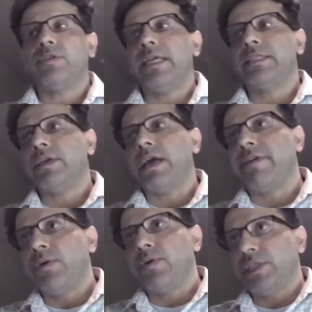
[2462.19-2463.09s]
So let's say our
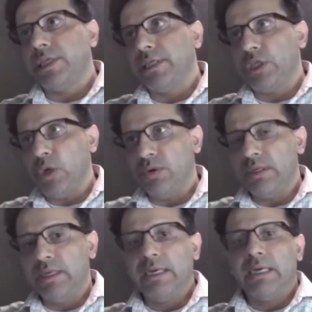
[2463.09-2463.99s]
allocation is
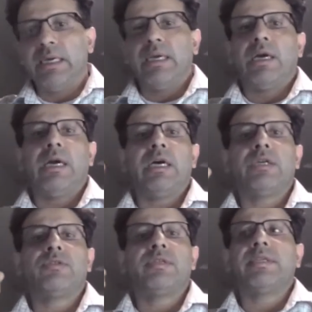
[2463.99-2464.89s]
slow,
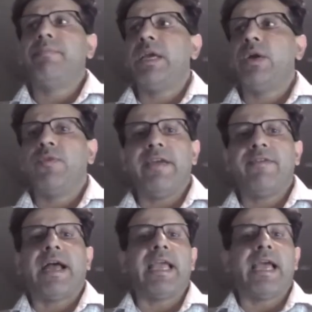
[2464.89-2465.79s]
so it's a big
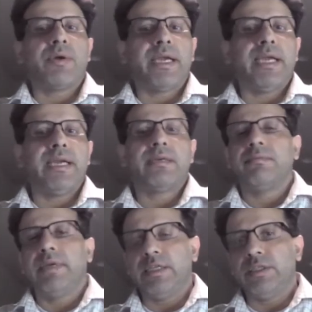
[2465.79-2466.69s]
wave. I allocate,
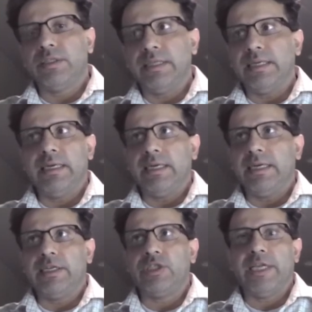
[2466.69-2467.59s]
it
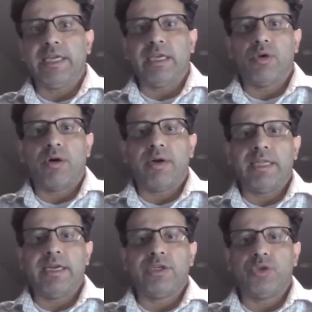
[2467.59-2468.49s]
is taking longer
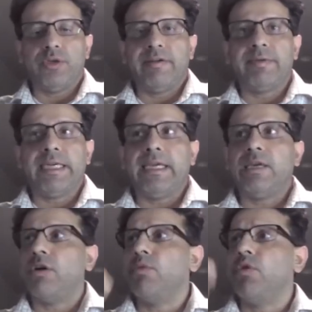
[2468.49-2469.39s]
than it should have been
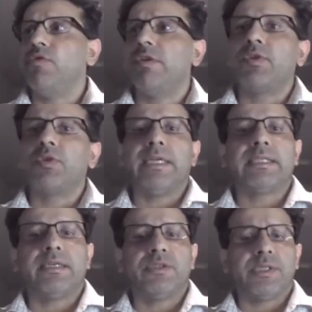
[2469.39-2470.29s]
taking, or move inventory in
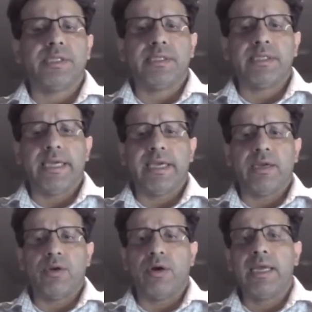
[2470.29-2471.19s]
certain situations is taking
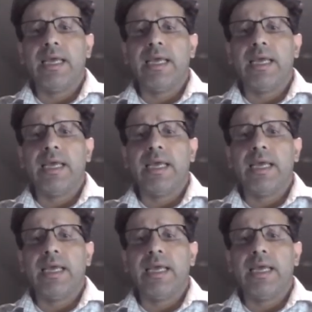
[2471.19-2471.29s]
long.